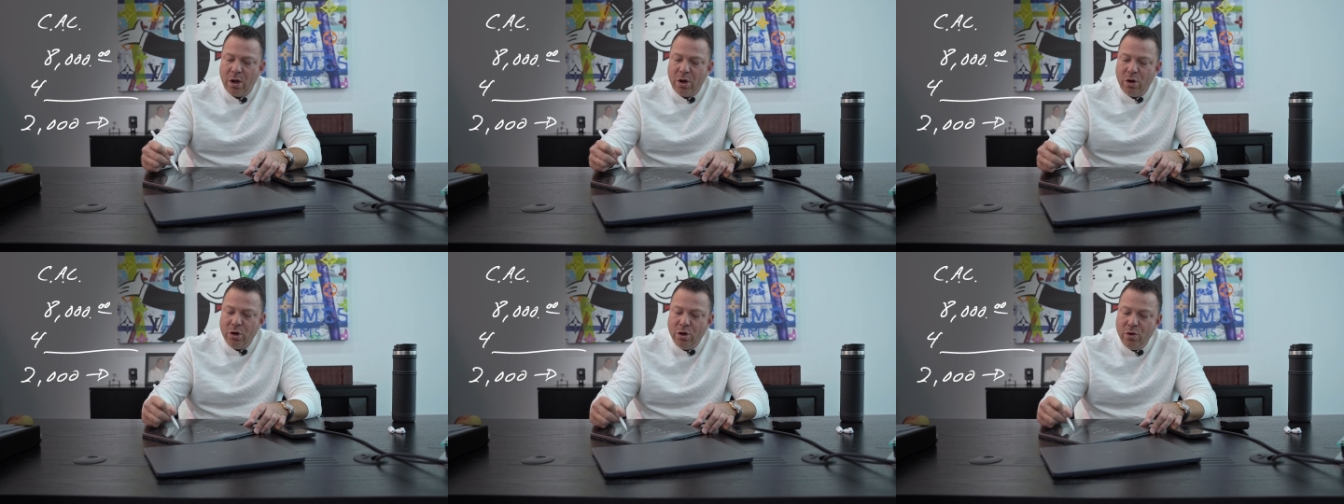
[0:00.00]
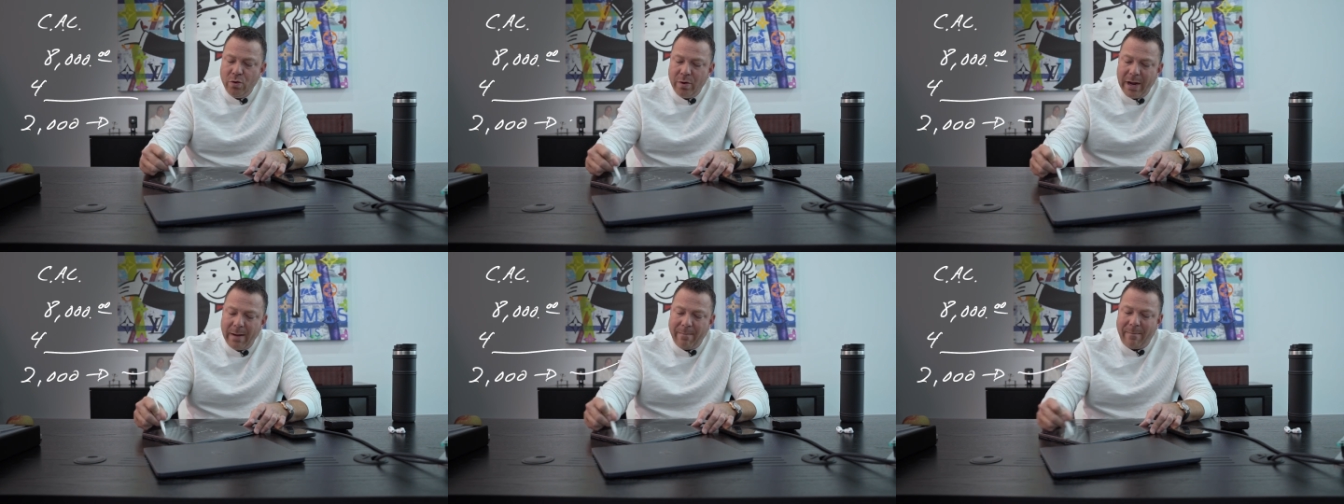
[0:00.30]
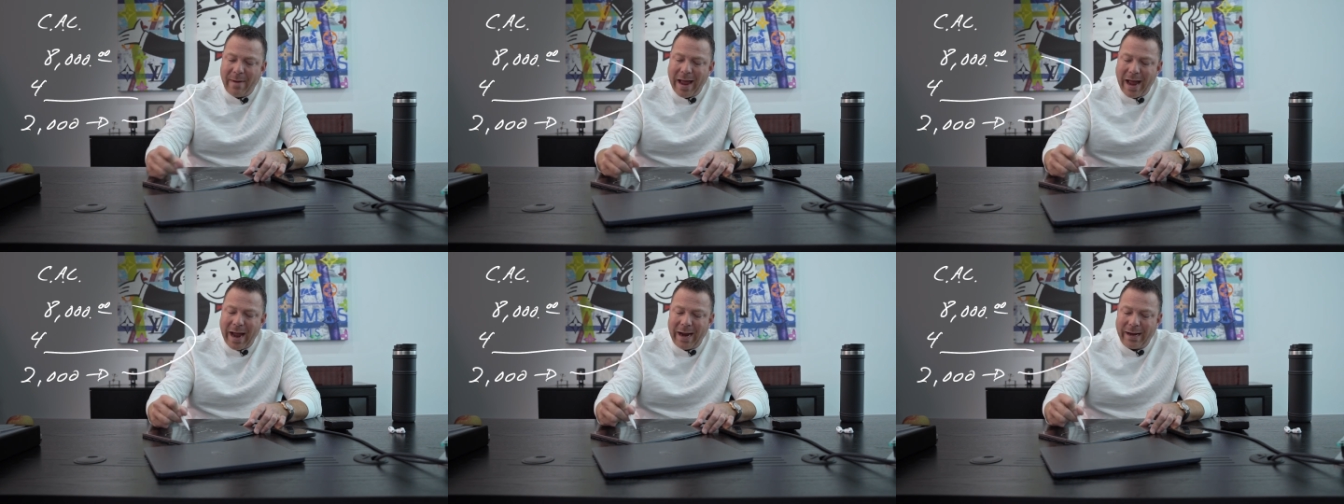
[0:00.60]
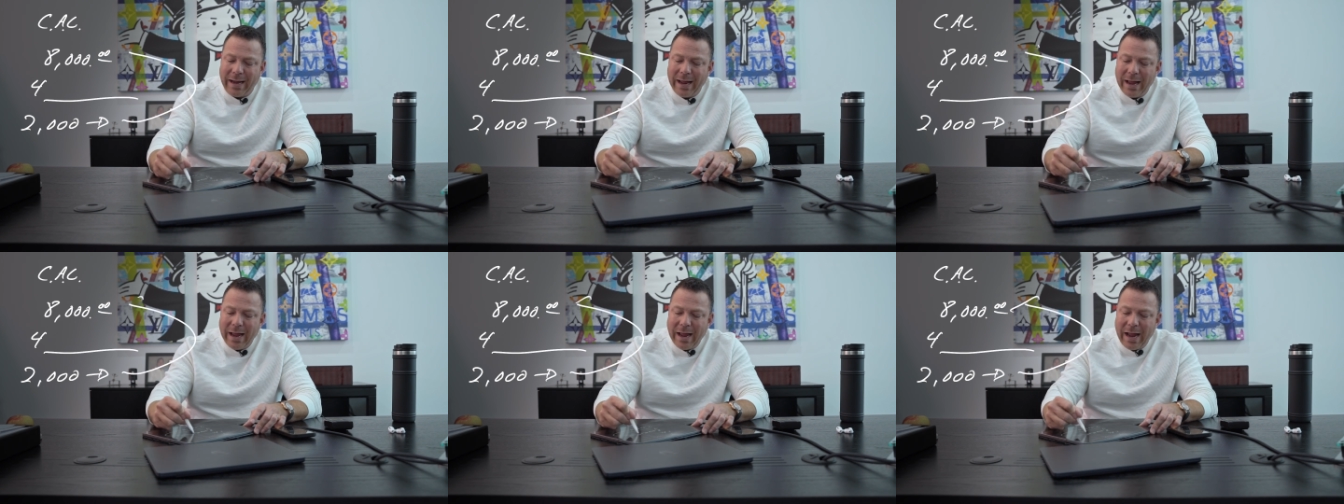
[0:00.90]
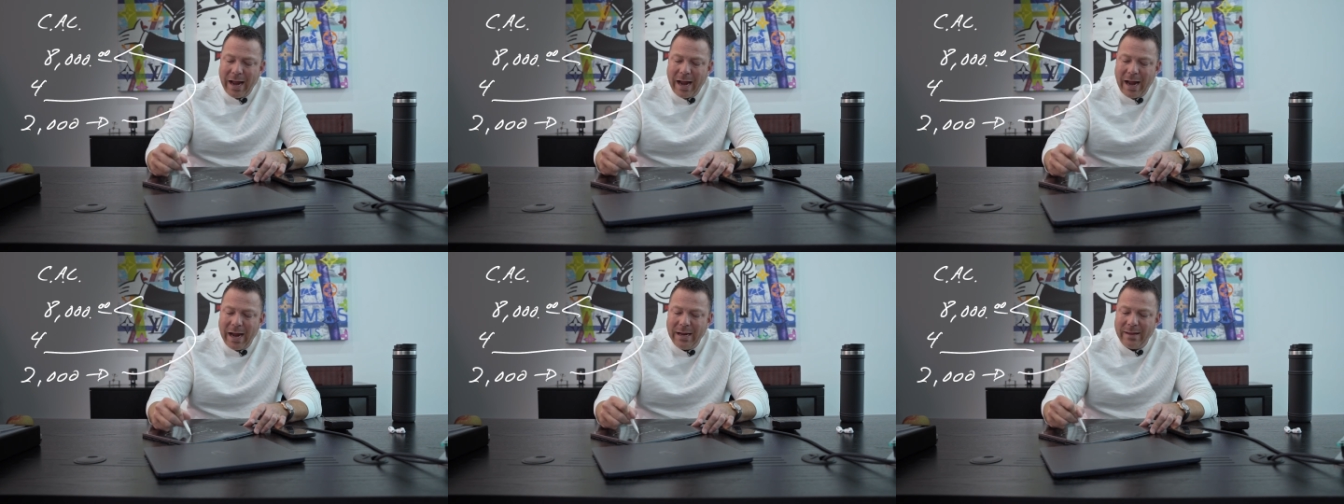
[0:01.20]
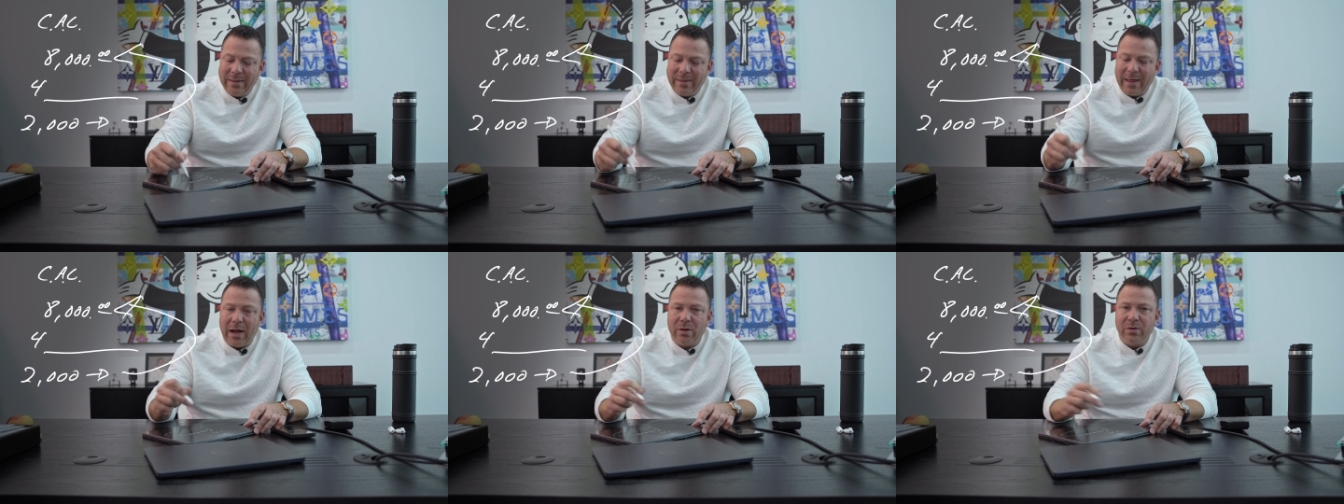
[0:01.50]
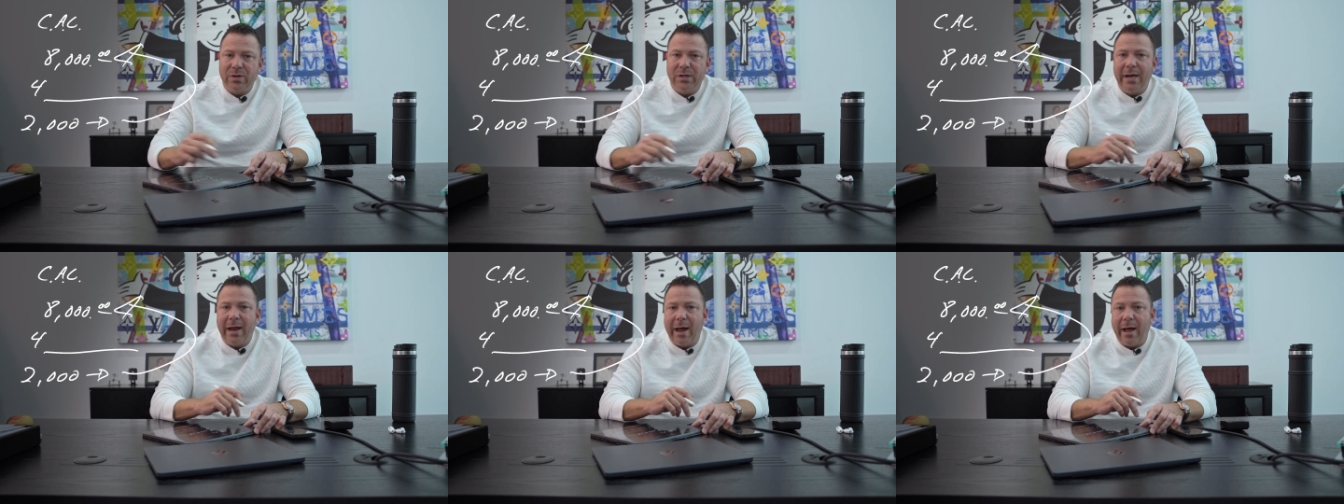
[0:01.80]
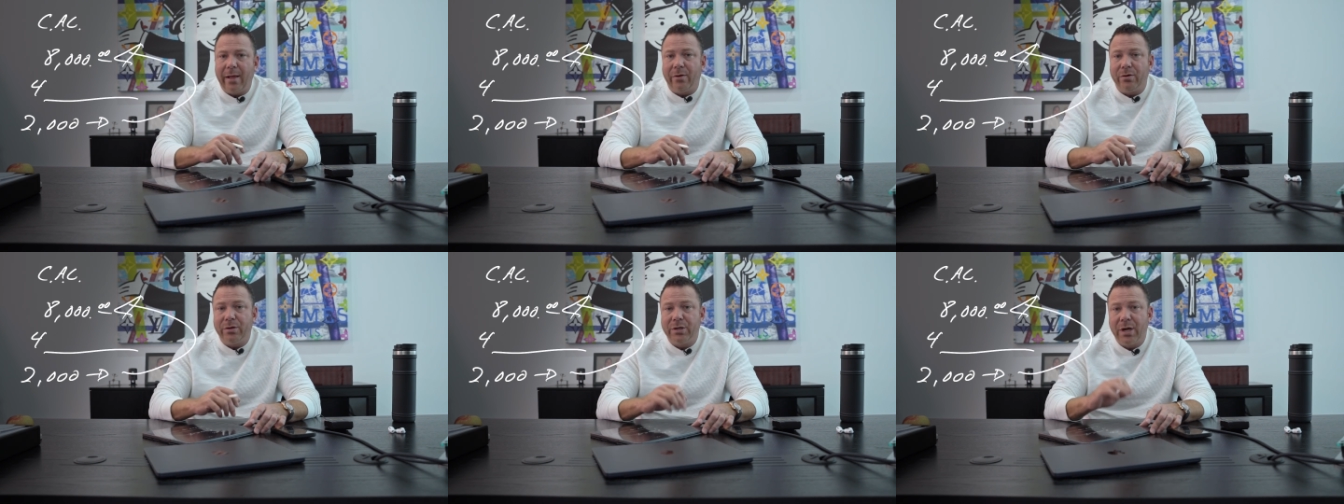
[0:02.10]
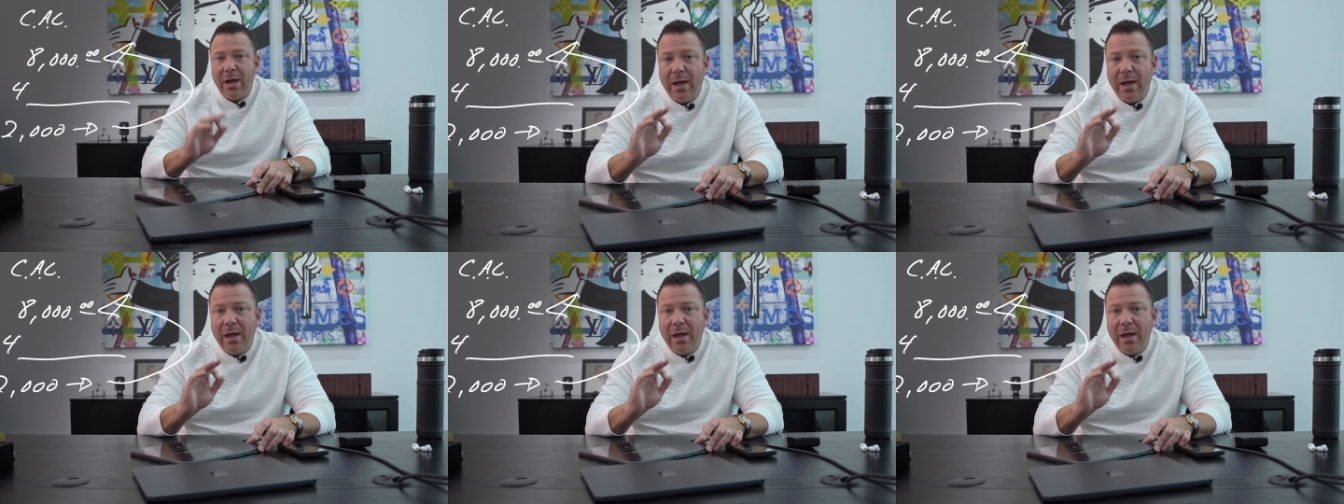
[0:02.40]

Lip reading: you get back $8,000.